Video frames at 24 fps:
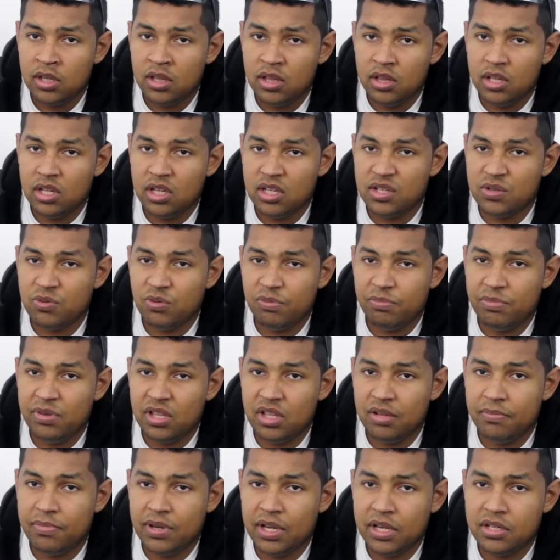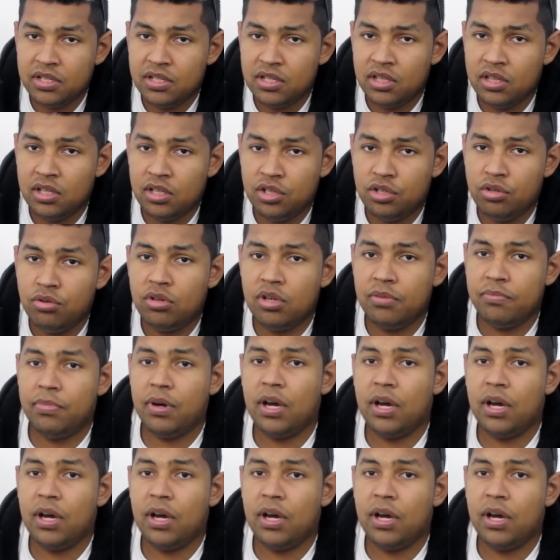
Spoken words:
this would be the best thing that you could